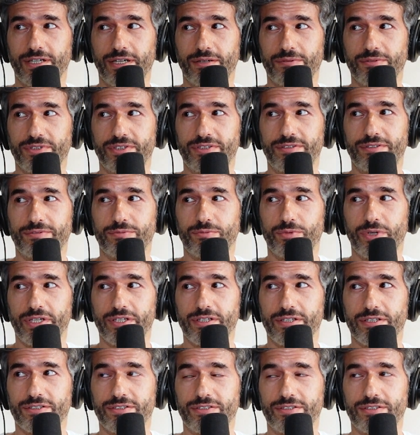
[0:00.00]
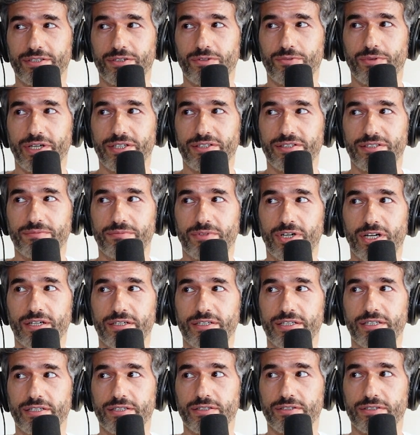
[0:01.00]
I was witness to quite some
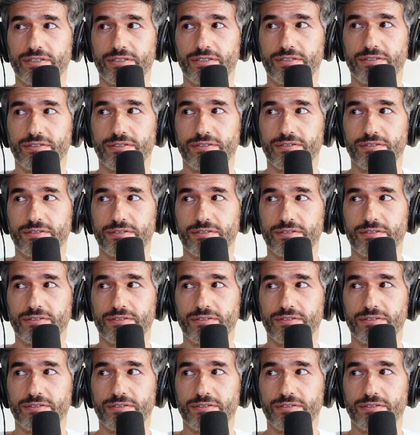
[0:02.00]
rockiness.